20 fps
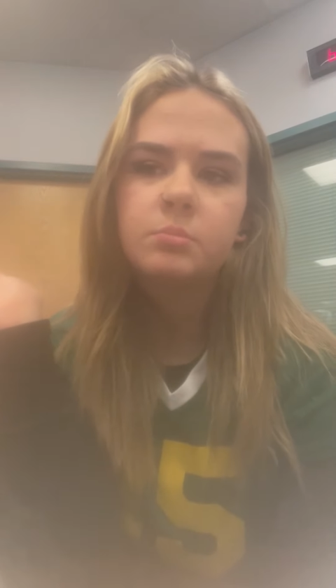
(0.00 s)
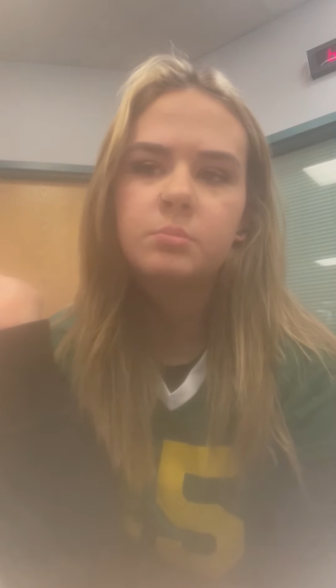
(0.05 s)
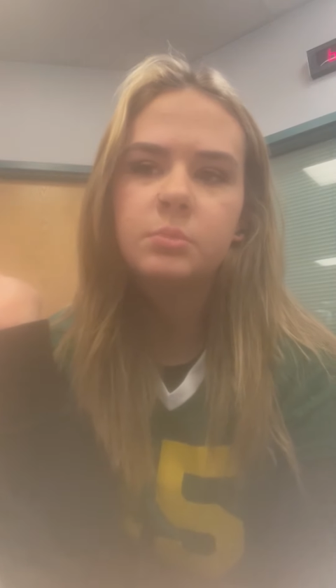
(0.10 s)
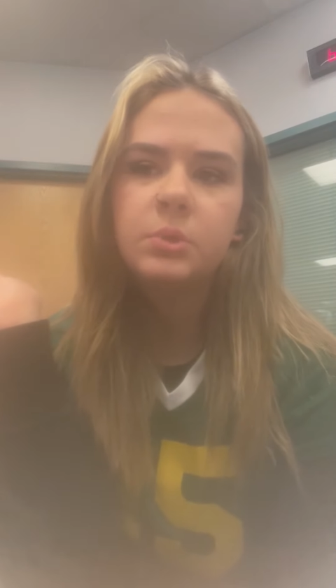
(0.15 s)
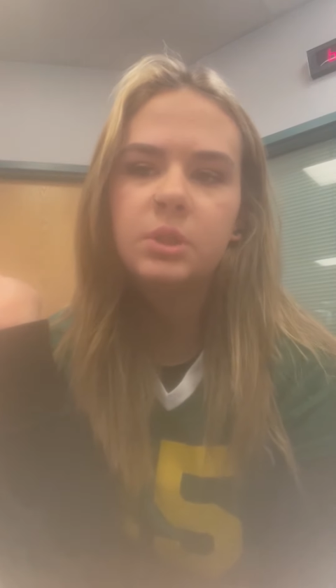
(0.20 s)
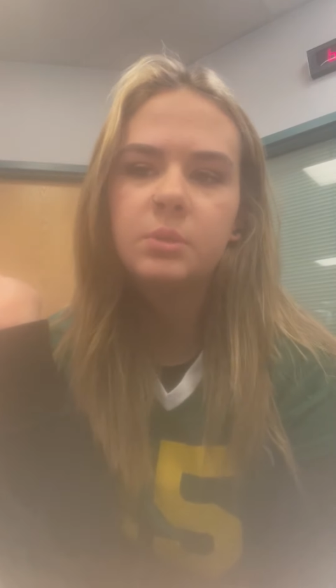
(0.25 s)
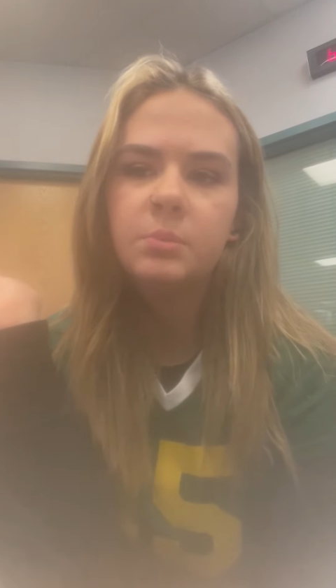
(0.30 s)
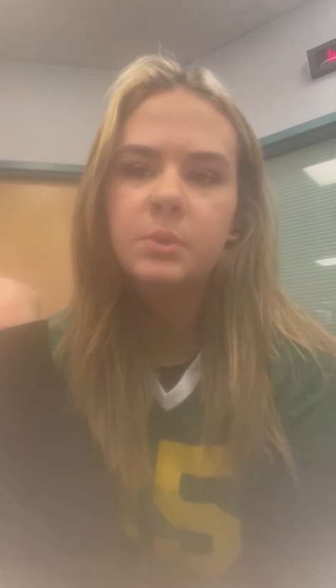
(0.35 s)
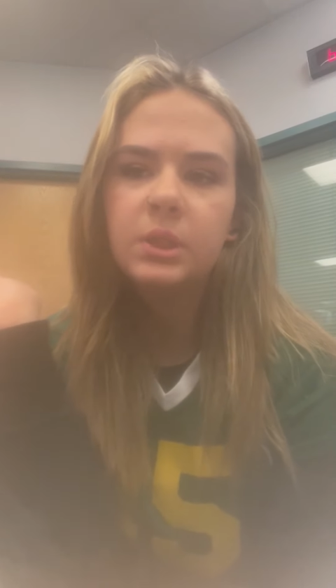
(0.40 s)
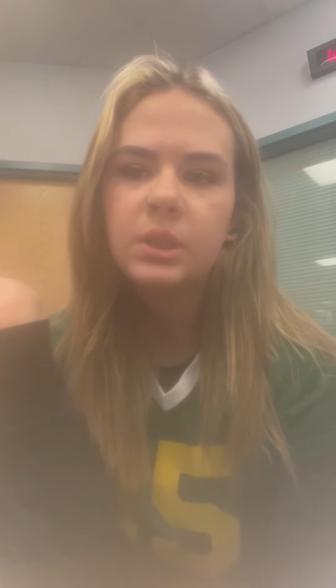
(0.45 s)

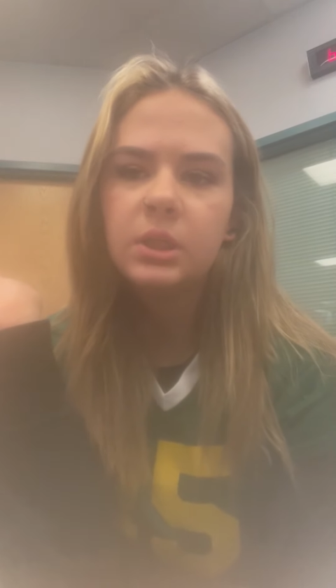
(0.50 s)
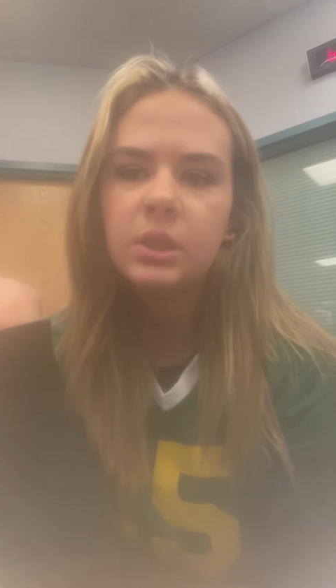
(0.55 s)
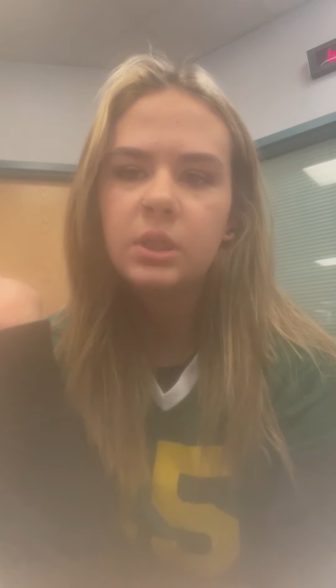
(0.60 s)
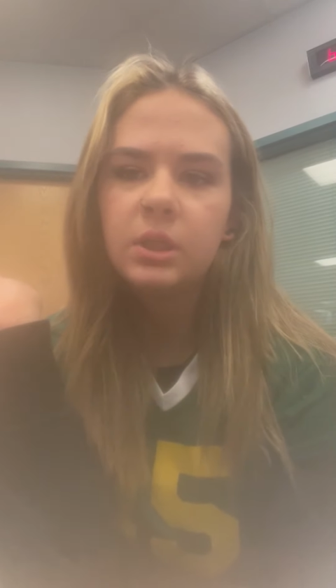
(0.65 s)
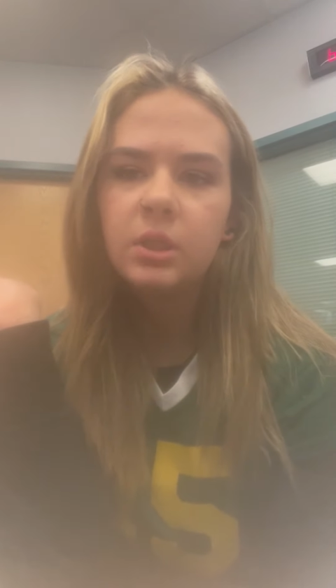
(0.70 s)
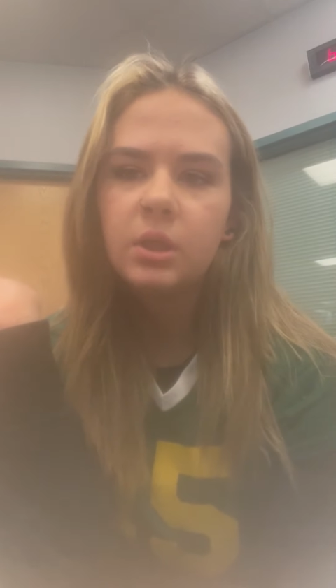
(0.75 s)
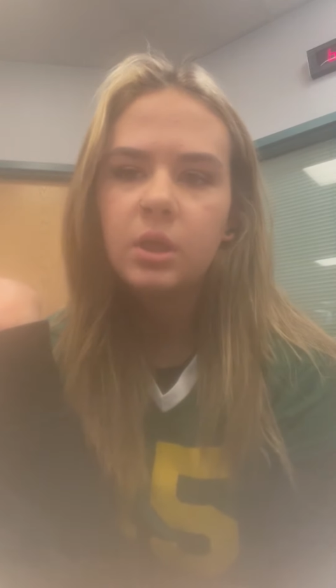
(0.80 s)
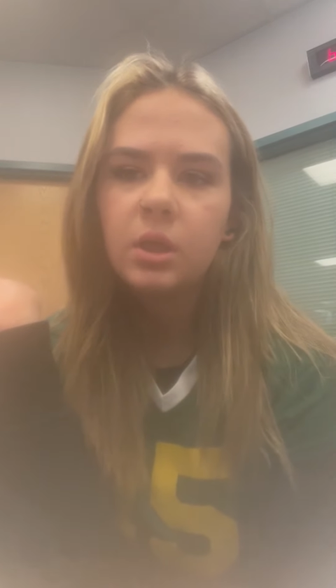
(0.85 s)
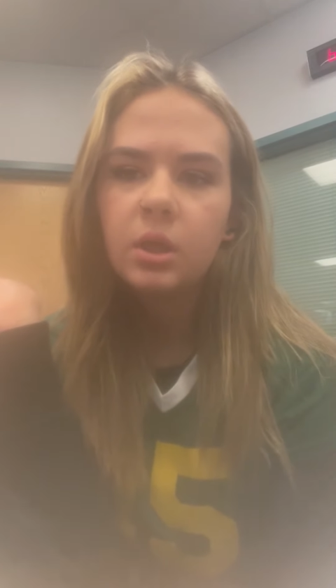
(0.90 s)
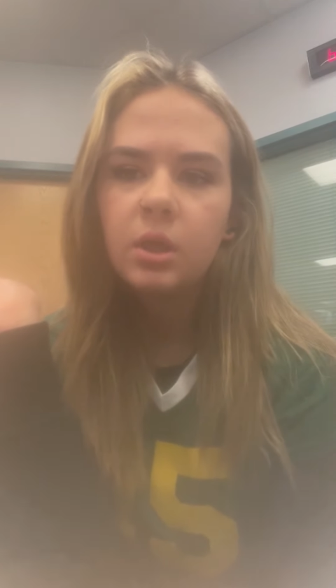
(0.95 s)

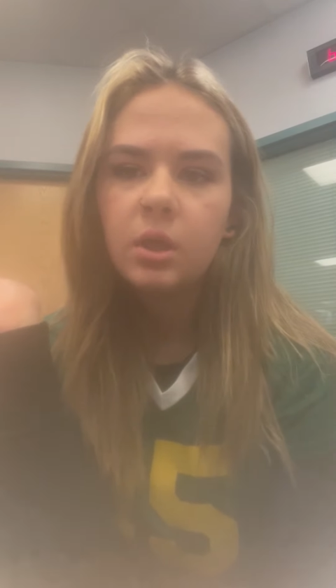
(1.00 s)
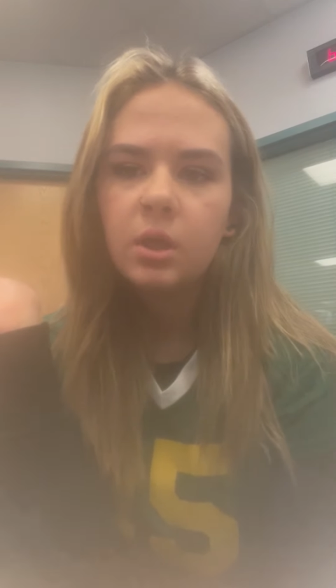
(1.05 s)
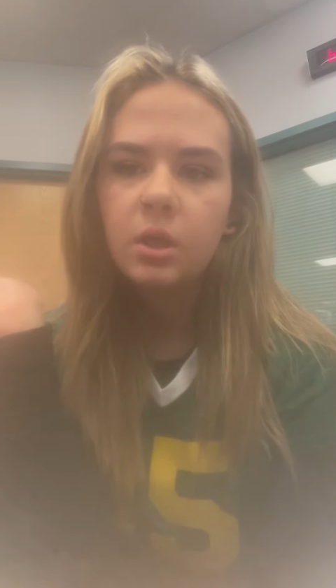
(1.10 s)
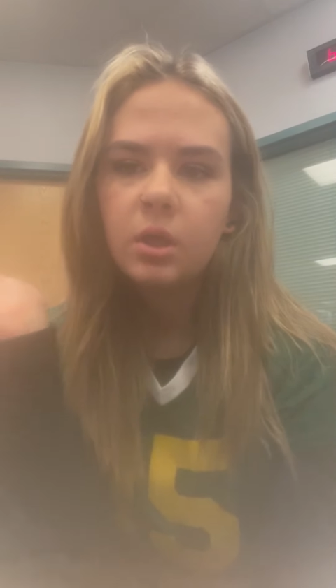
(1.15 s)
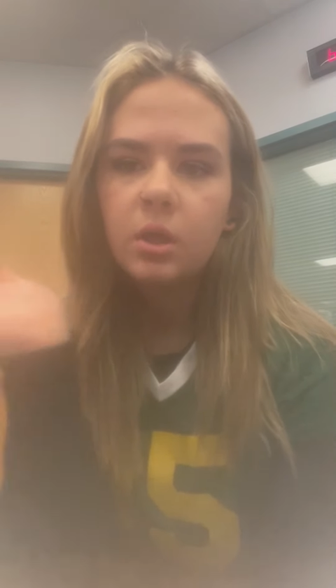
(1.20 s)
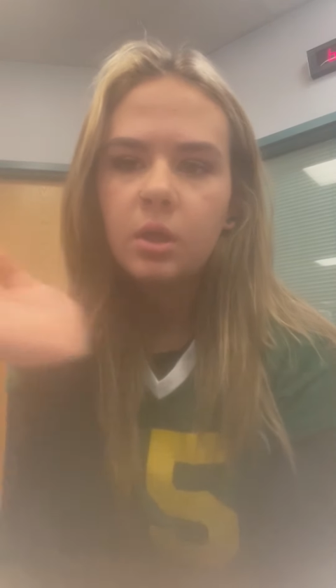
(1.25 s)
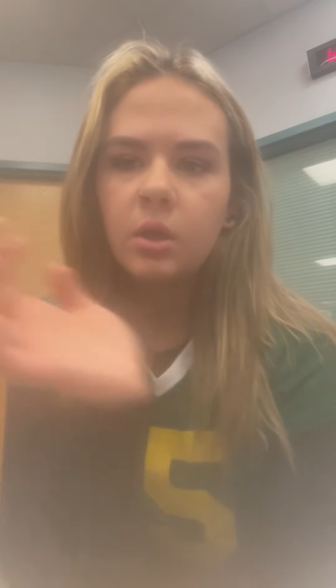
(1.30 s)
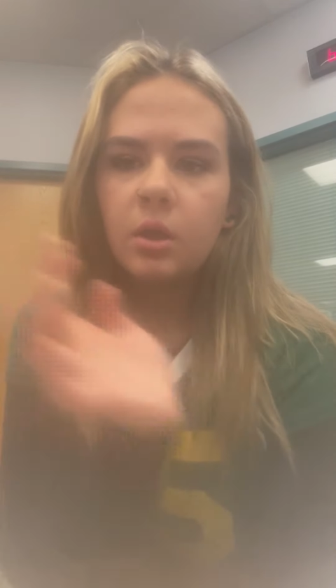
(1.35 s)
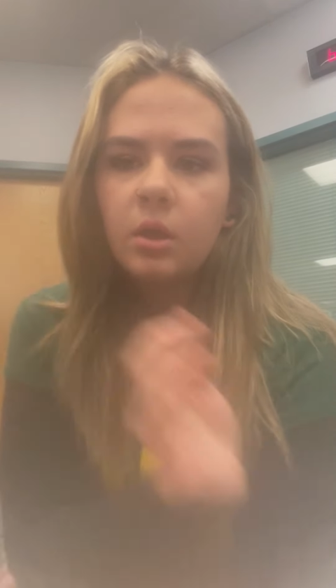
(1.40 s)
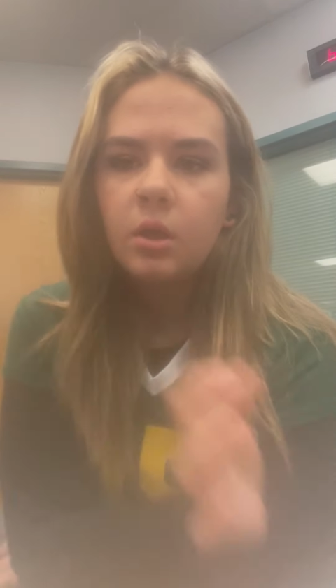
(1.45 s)
PPE.
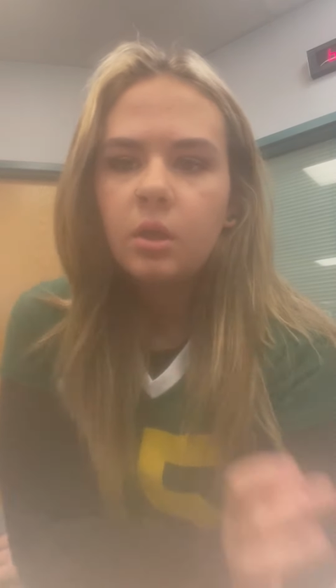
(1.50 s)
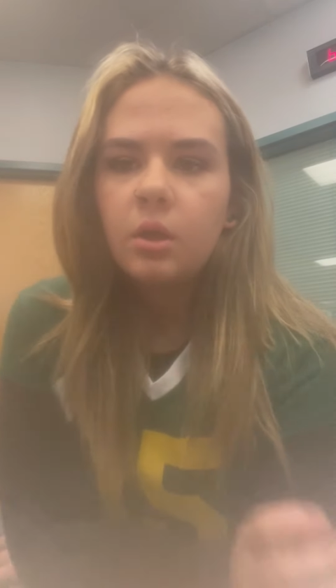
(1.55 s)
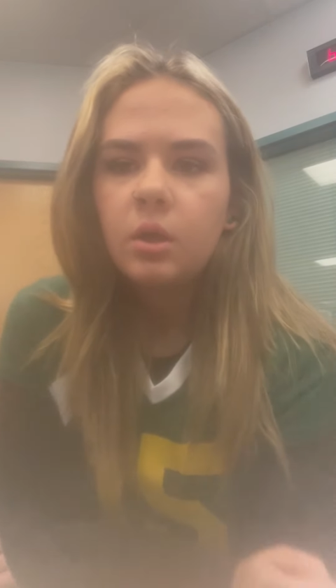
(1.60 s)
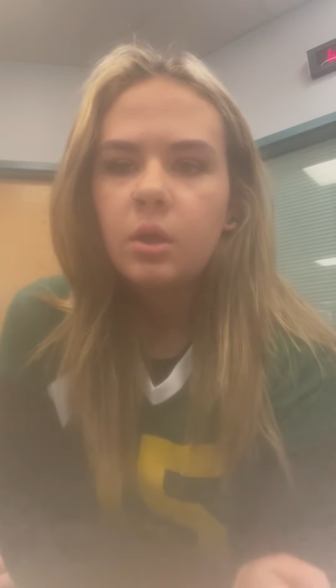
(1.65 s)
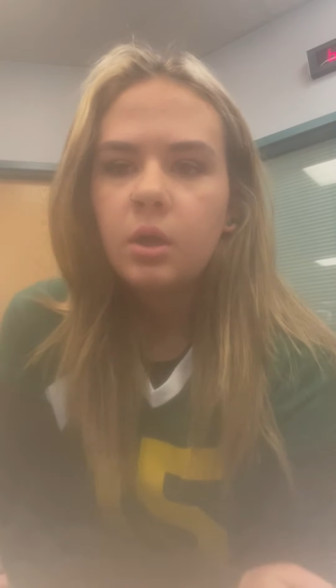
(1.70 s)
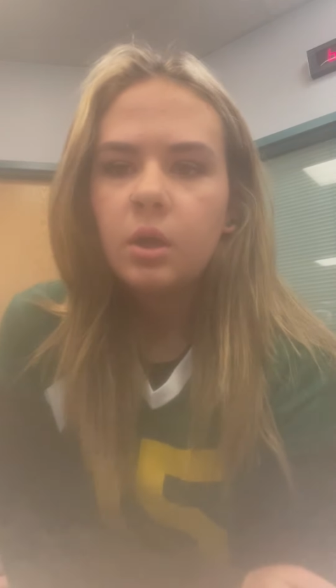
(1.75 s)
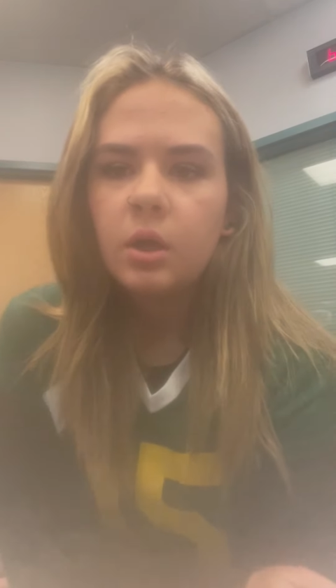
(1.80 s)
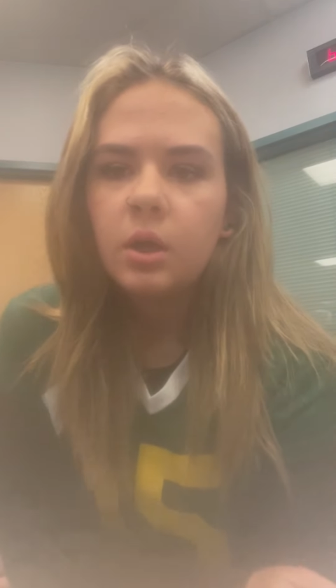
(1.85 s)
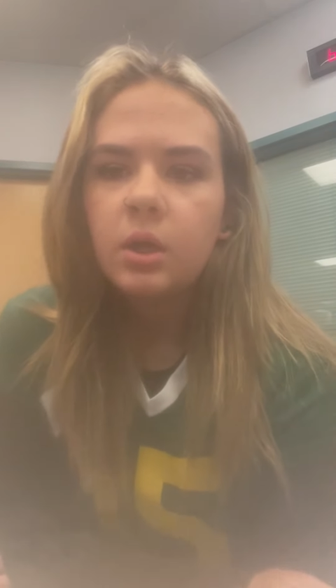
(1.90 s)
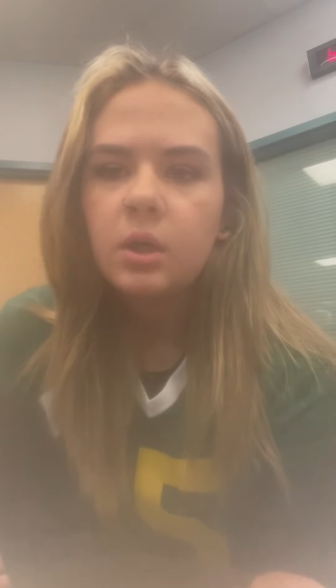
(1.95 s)

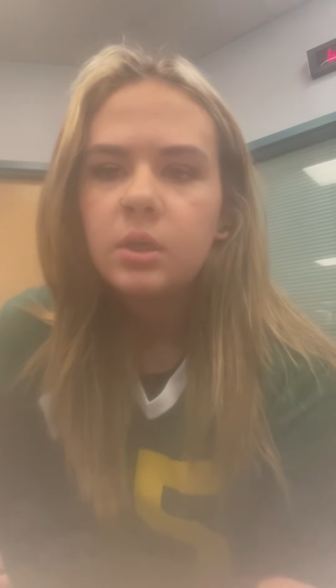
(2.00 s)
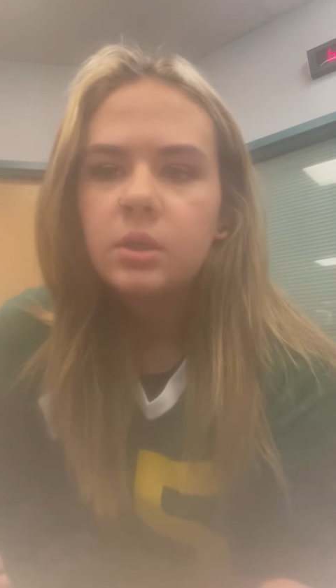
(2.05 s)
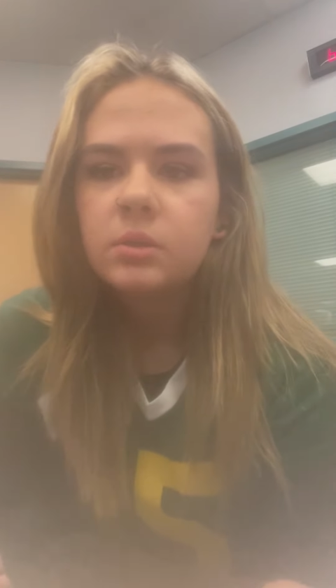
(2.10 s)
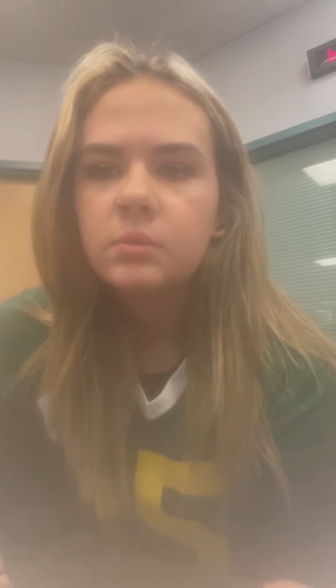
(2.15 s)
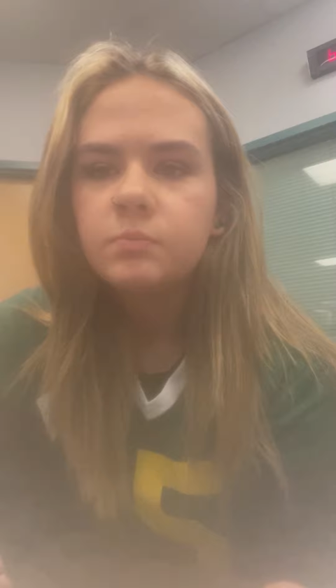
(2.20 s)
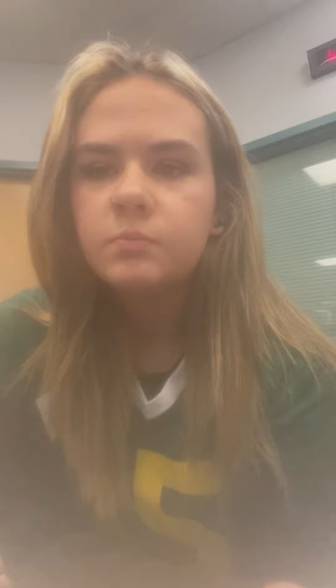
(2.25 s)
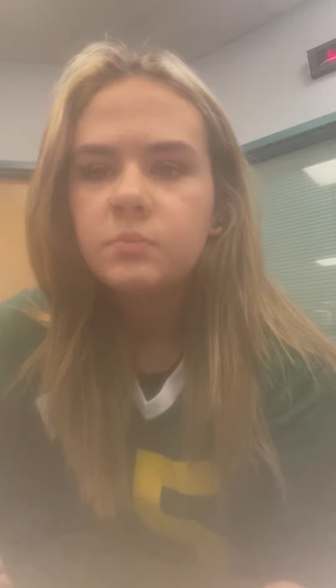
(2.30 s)
Uh,